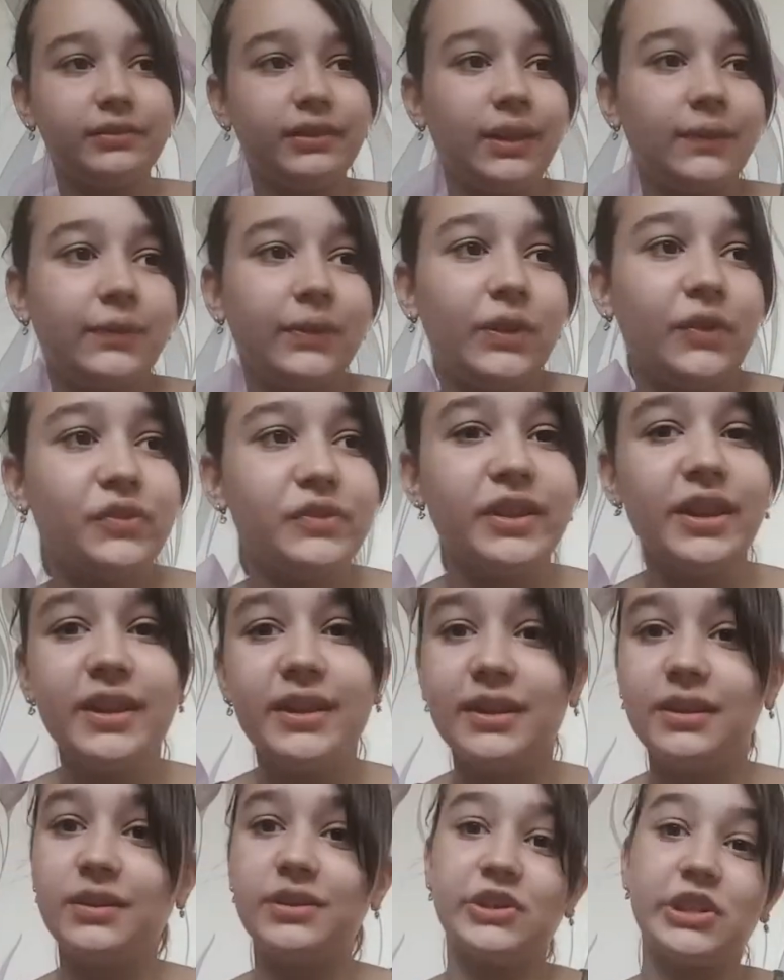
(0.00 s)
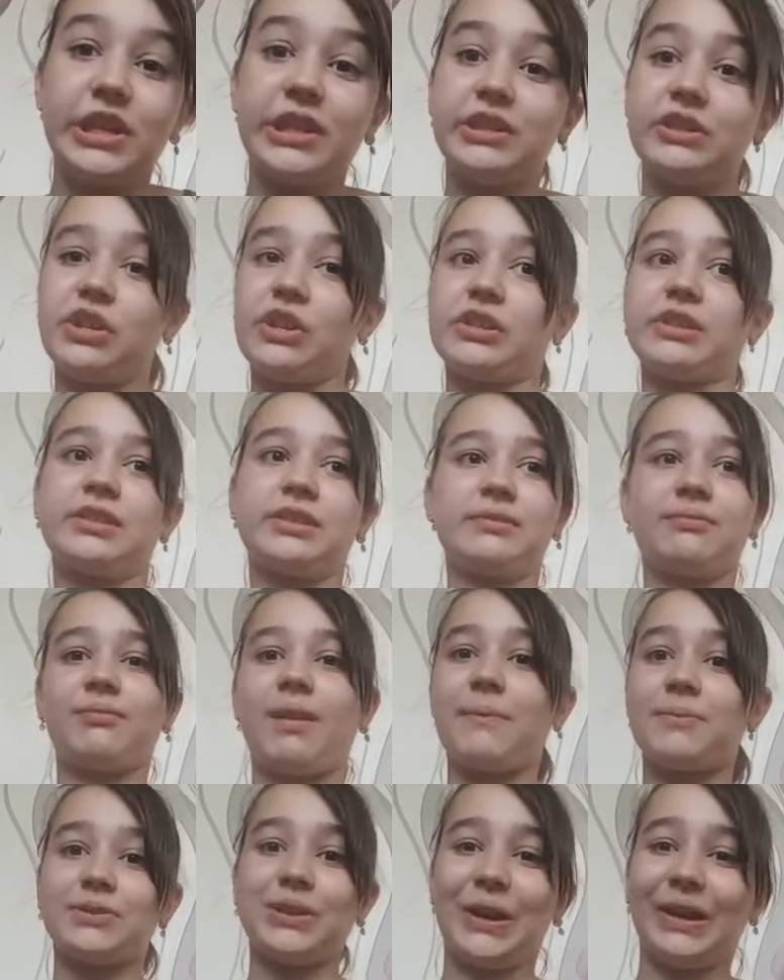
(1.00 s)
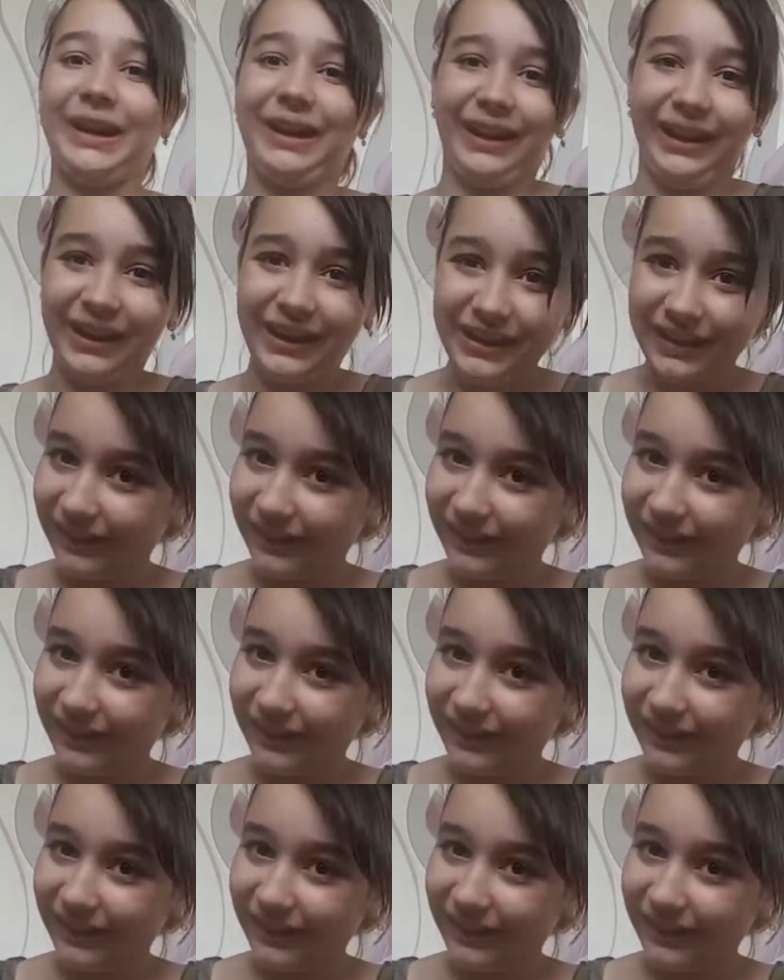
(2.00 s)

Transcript: If you didn't, then just, I'm sorry.